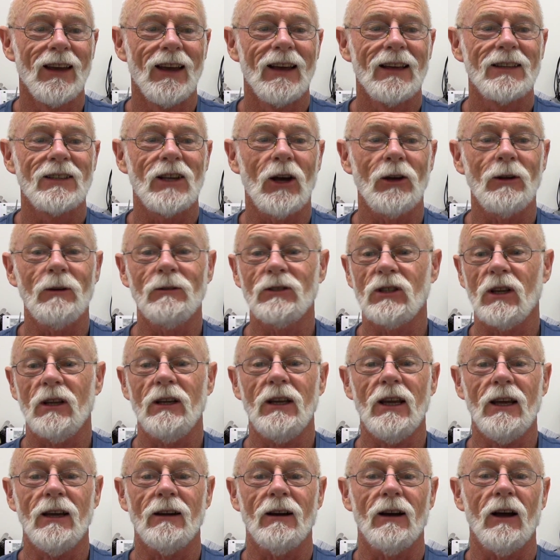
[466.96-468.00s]
So it was,
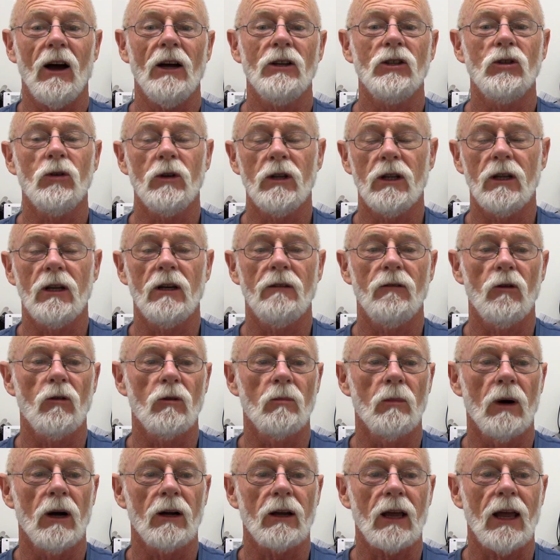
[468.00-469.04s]
yeah, I enjoyed the interview with
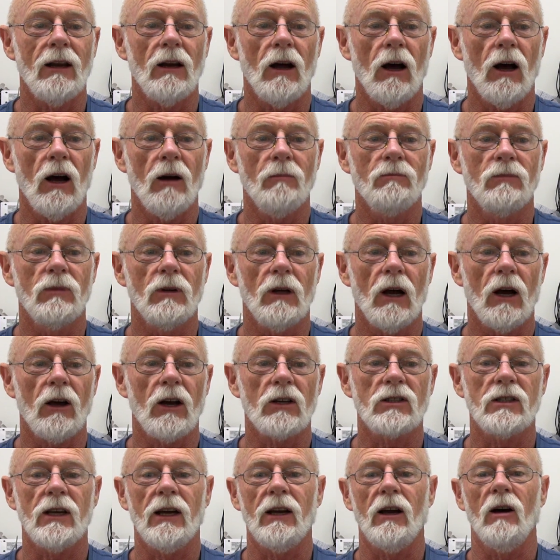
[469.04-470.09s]
Mike, and I've got to
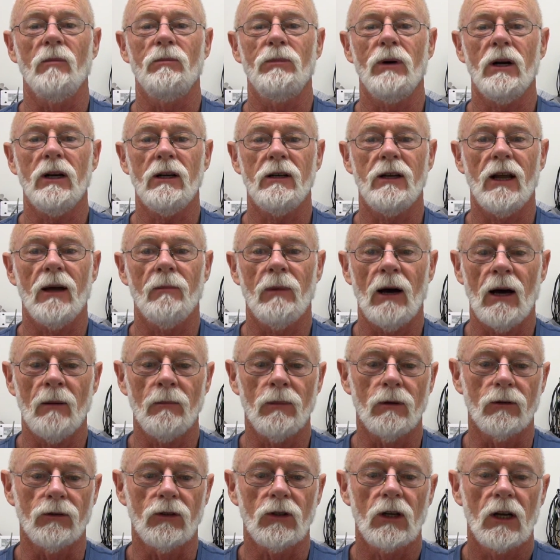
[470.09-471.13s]
say I'm pretty damn
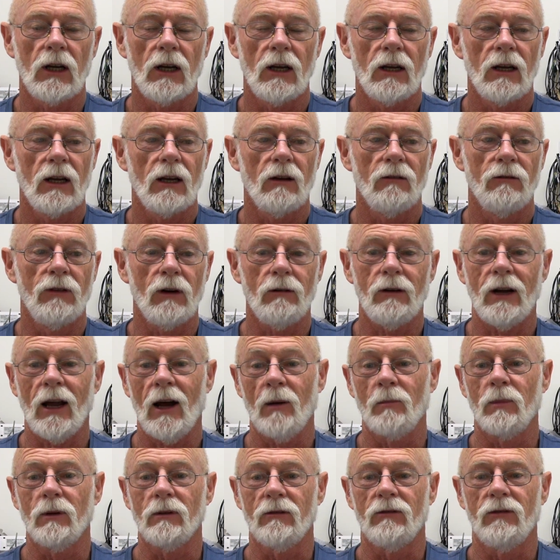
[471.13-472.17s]
humbled, very
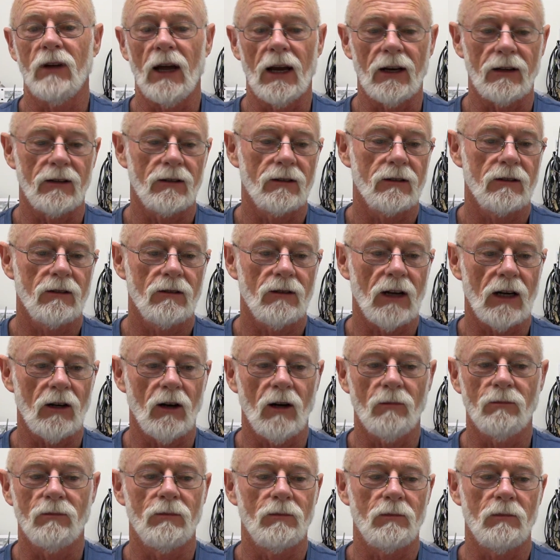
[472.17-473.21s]
humbled in fact.
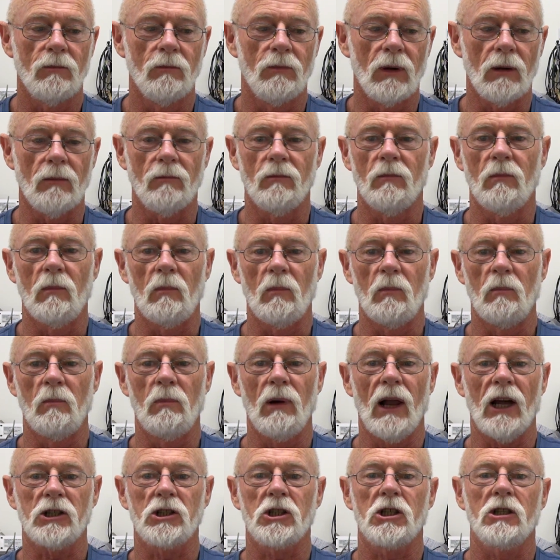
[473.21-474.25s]
I'm
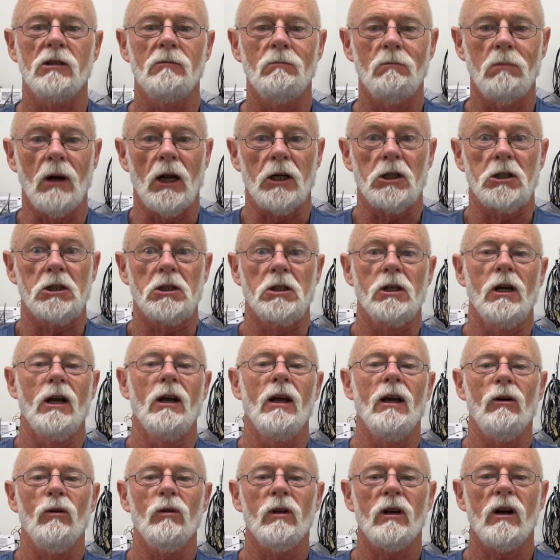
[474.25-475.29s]
blush.
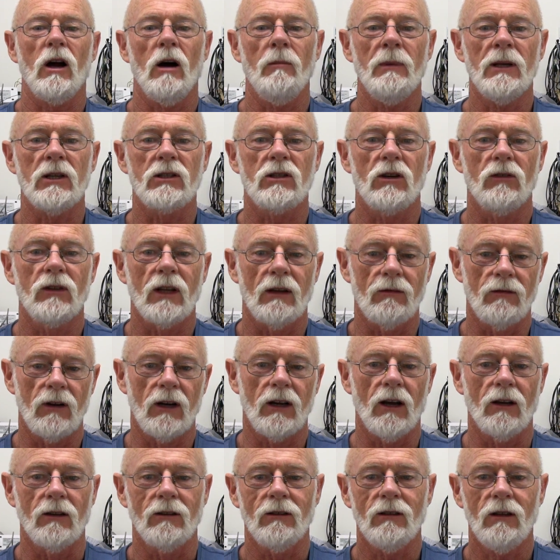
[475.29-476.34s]
All the comments on that
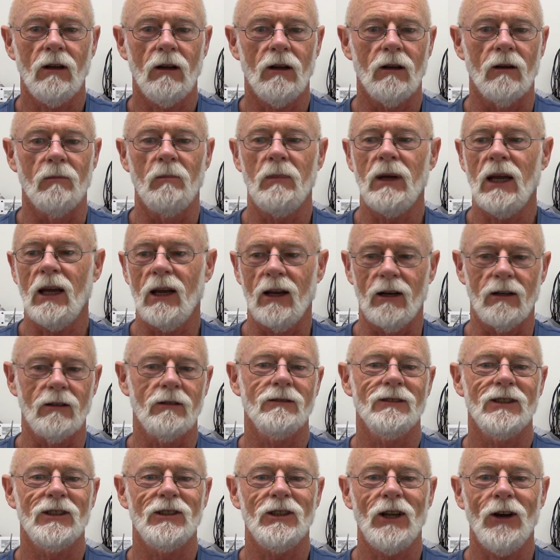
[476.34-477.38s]
video, oh man,
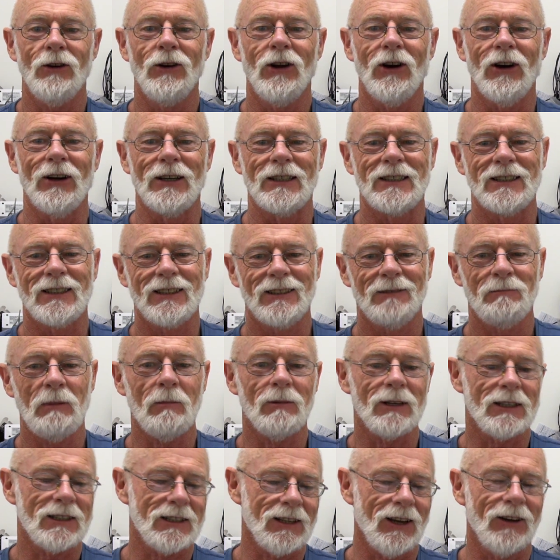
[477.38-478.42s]
so nice.
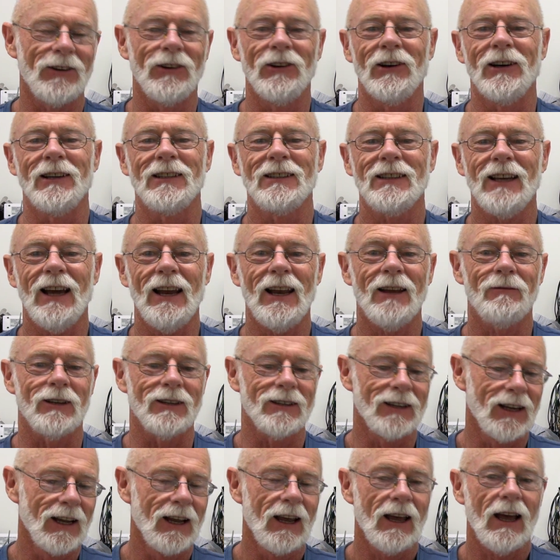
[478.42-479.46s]
People are so nice. I love it.